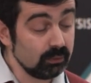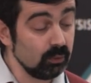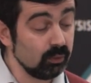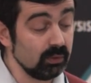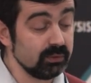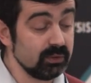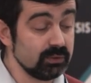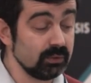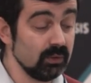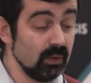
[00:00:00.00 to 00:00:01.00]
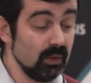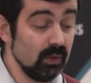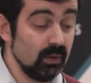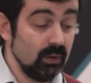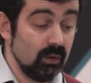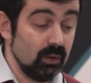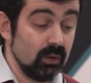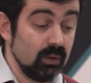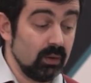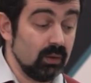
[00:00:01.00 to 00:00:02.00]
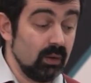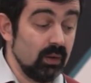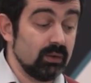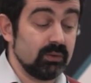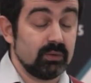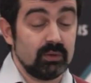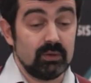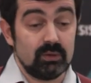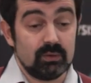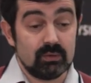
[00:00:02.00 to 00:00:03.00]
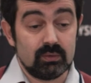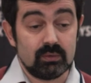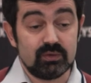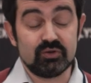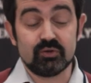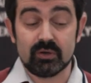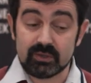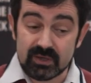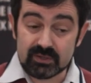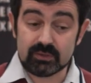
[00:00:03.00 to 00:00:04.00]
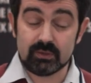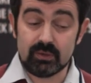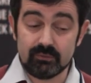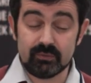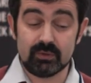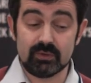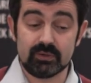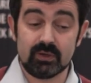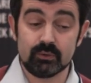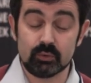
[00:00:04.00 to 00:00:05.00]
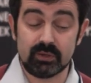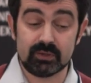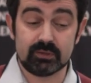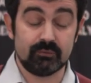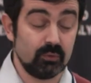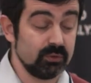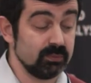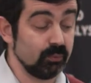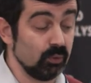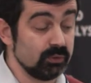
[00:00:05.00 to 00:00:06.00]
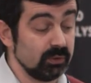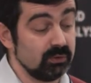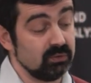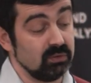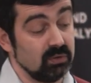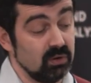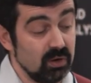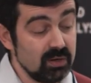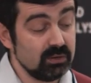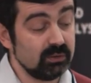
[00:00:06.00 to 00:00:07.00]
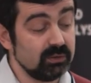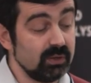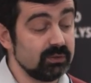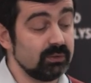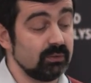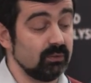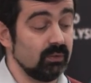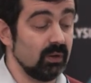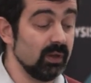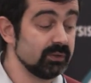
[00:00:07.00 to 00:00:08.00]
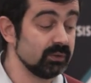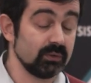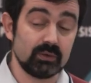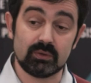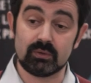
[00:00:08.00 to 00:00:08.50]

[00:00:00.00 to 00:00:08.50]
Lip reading: local disk, and generate tests if there are no tests for this project, running tests, collecting